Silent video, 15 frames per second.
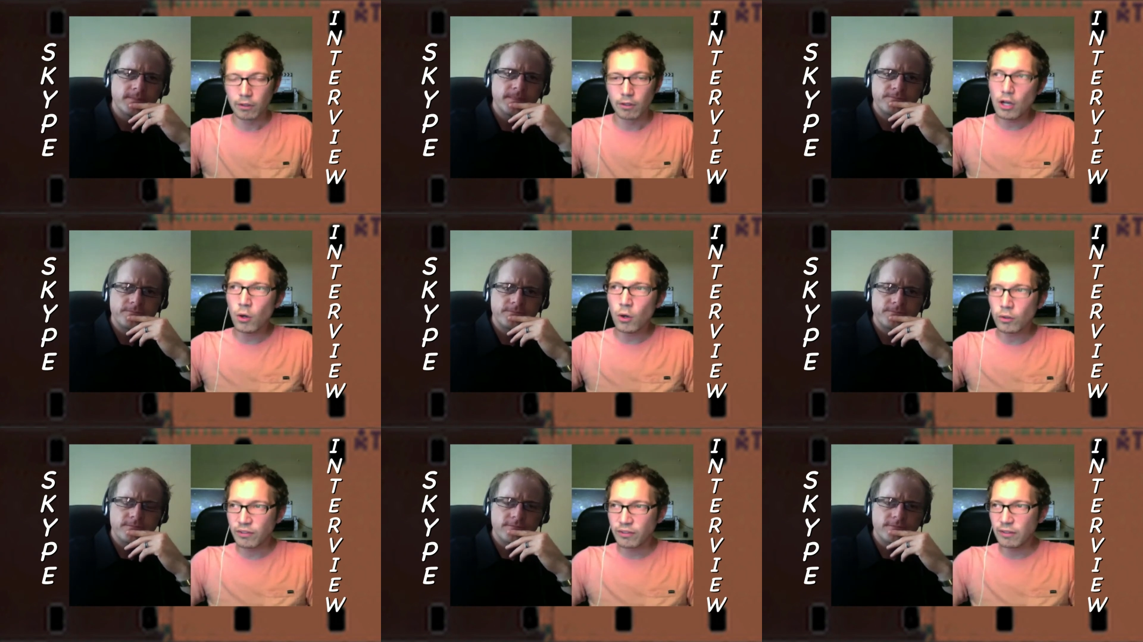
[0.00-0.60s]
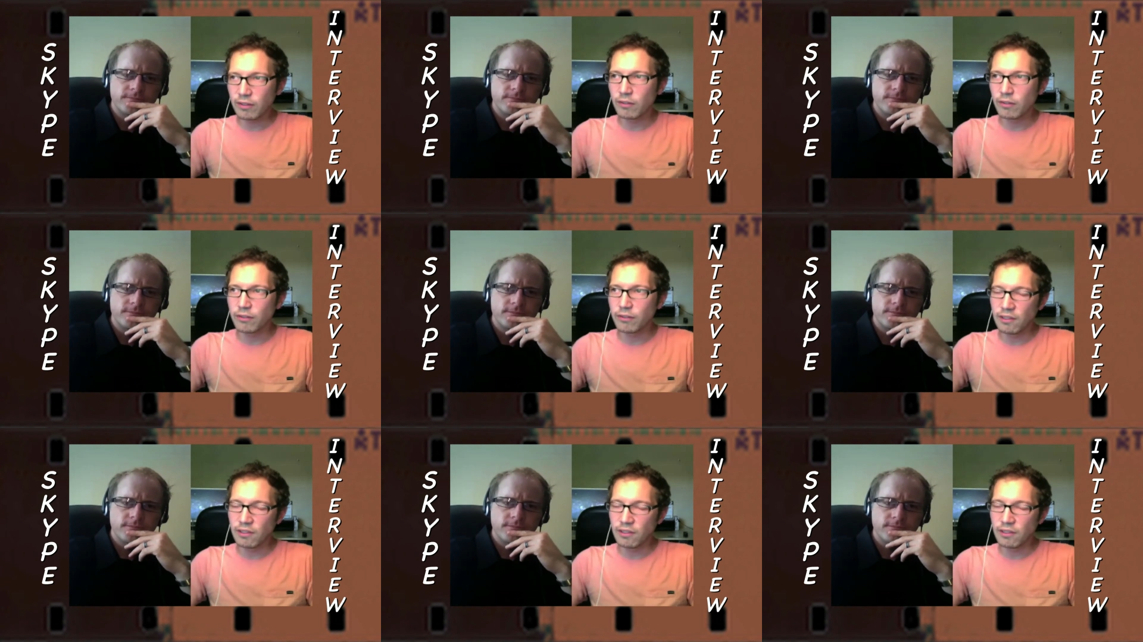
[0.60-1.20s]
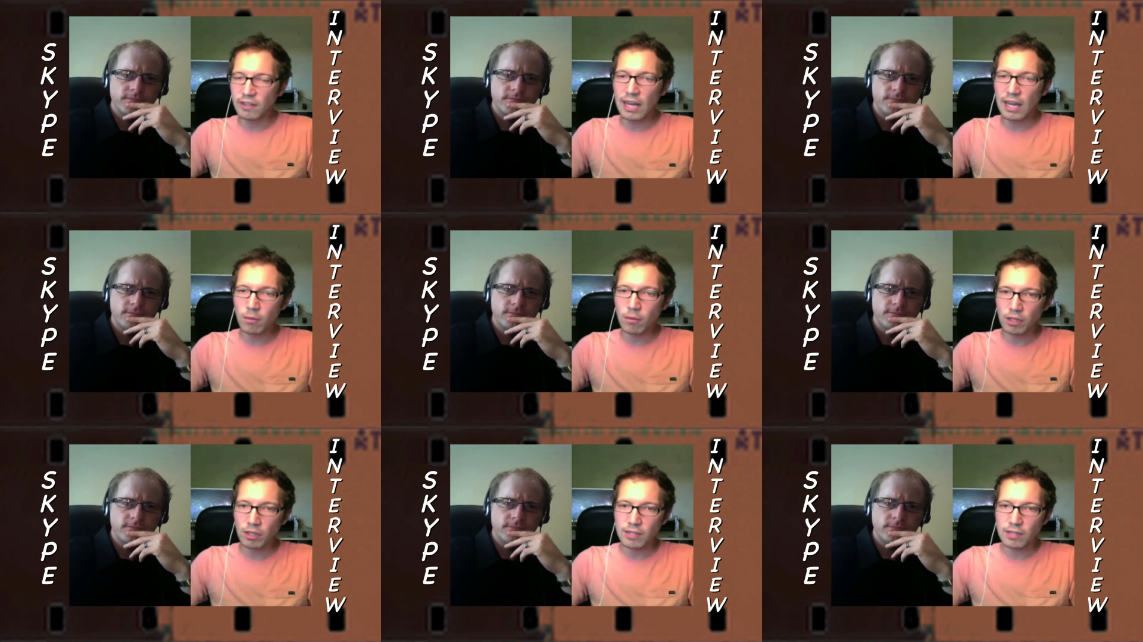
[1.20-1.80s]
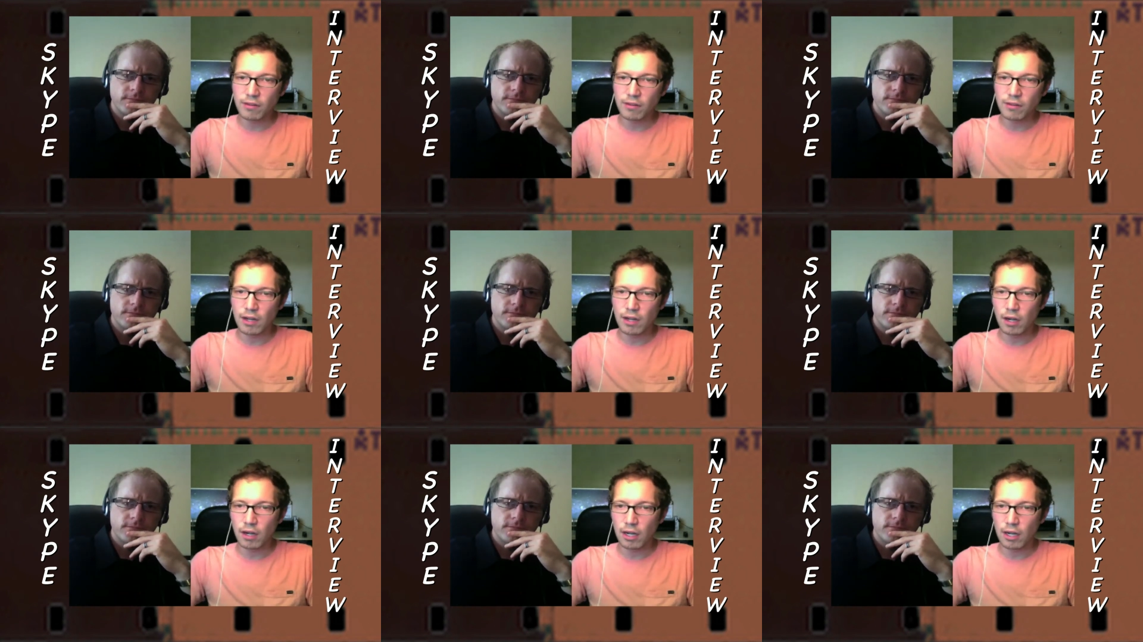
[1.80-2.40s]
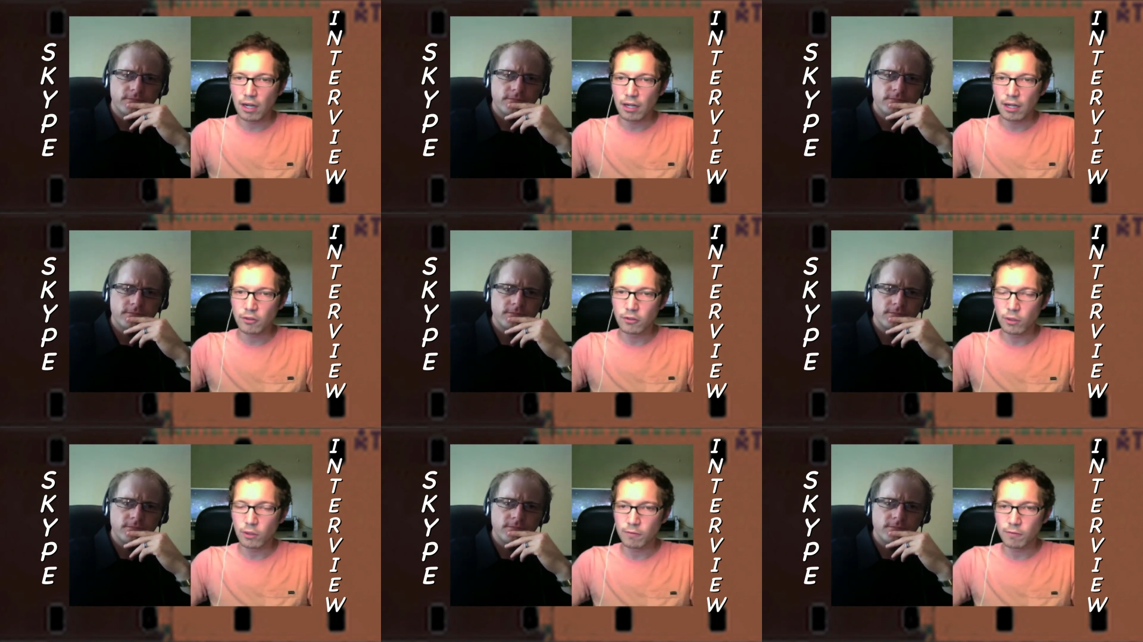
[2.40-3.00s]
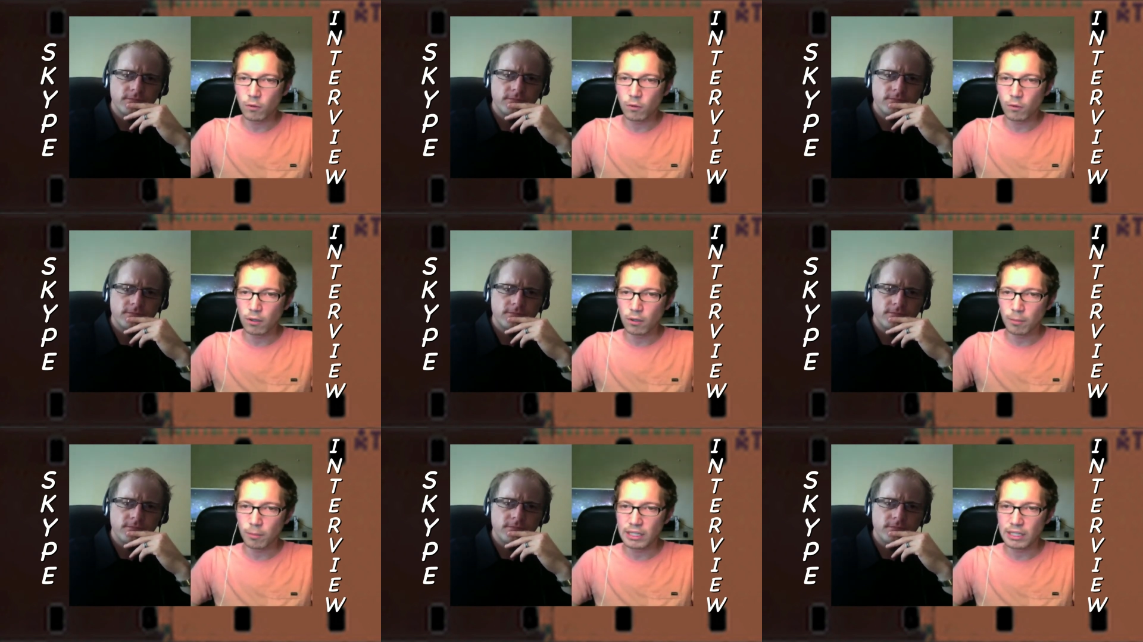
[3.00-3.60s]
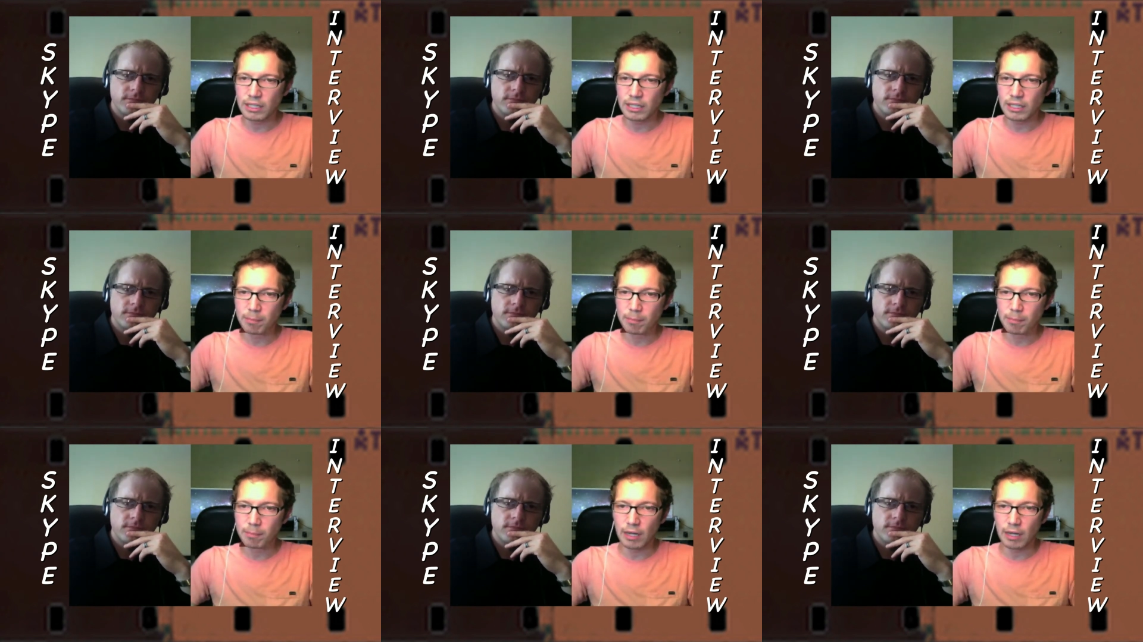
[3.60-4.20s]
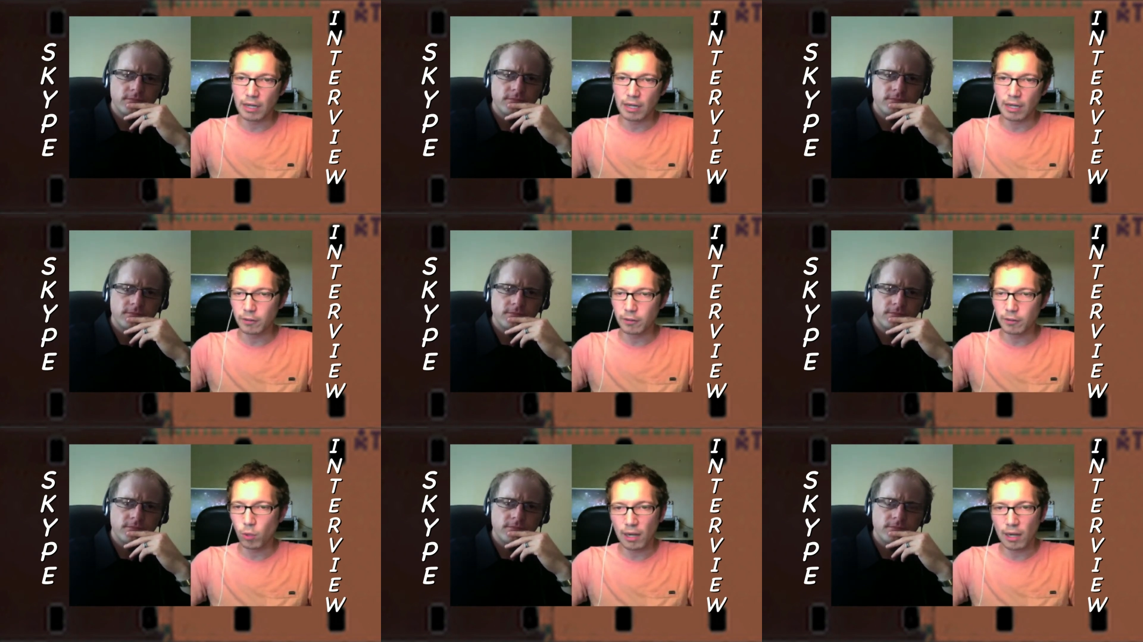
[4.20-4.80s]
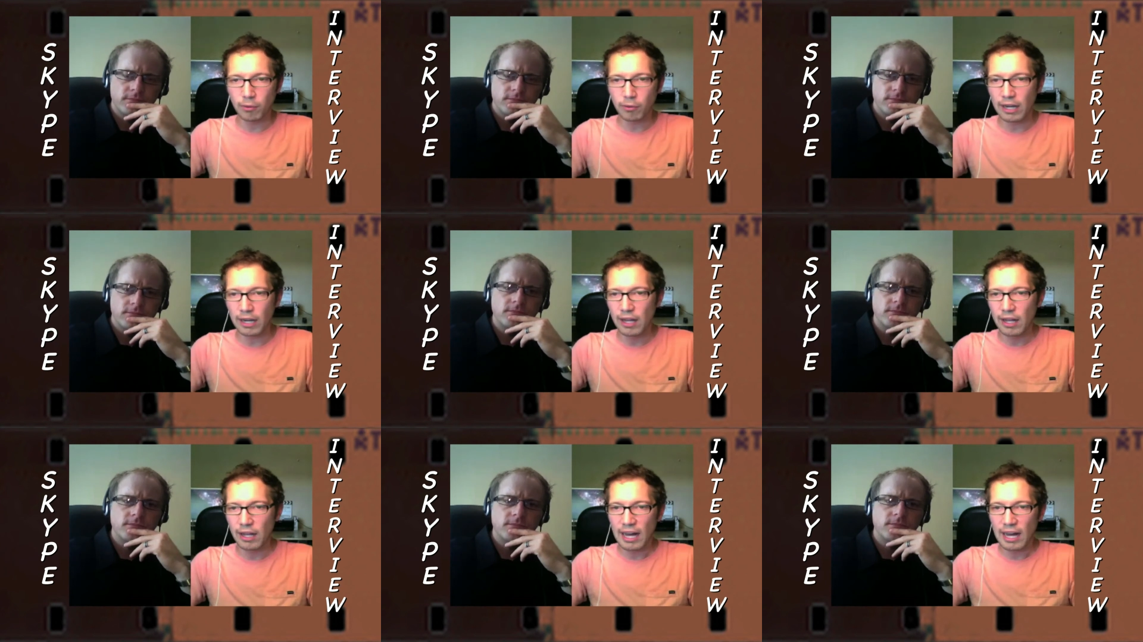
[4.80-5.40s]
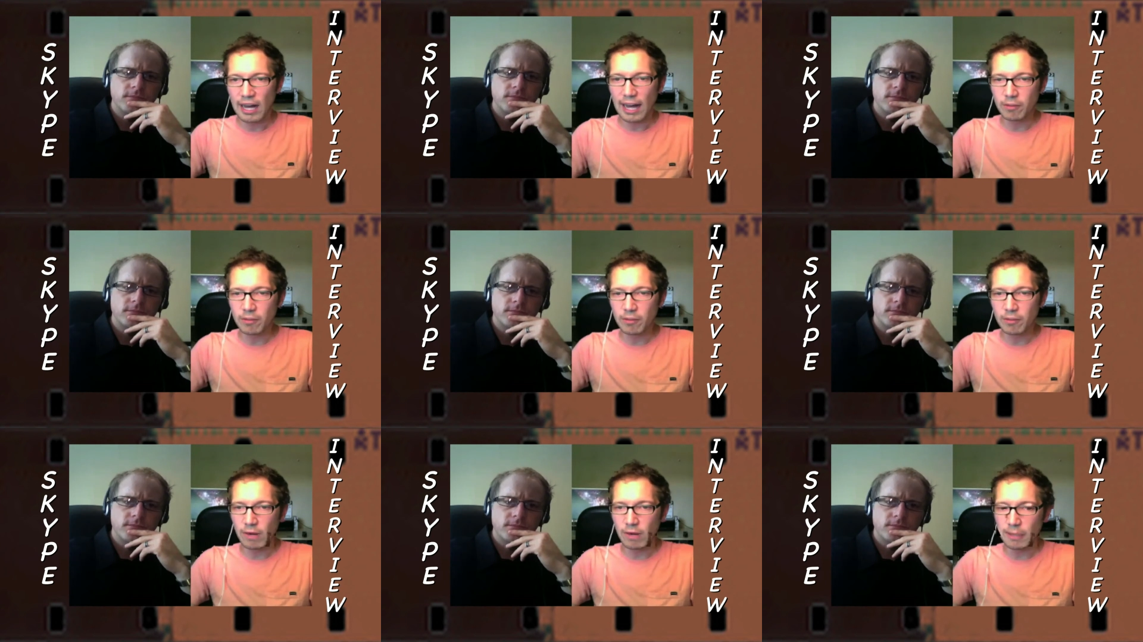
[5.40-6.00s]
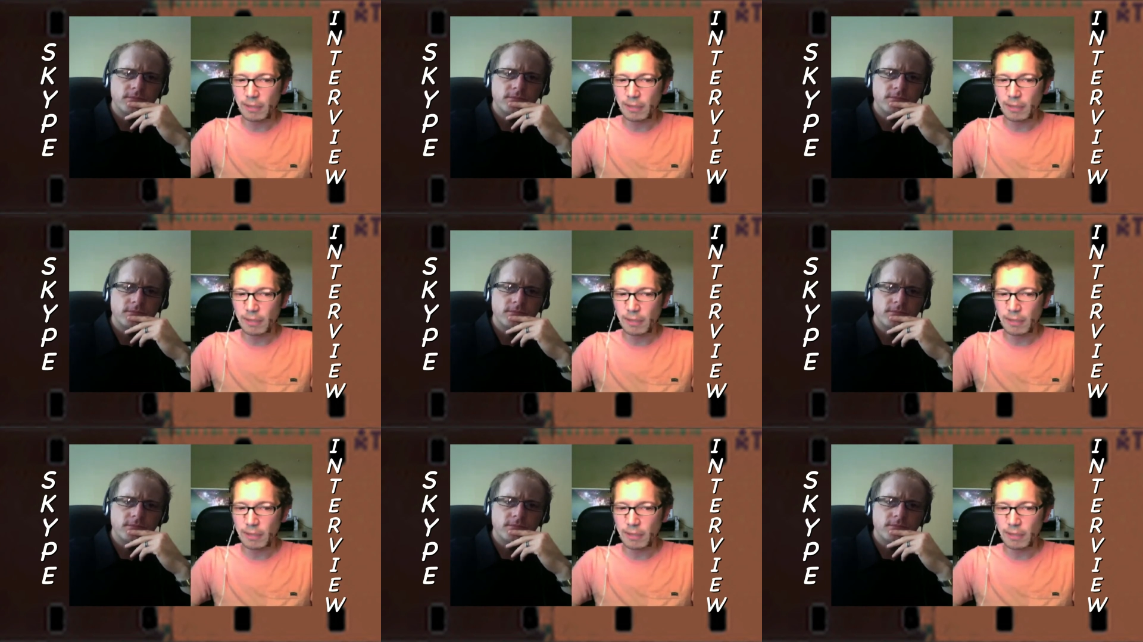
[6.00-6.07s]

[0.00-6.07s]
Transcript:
Speaker 1: Well, since since Canon released their uh, 24p up uh, firmware upgrade, I haven't been running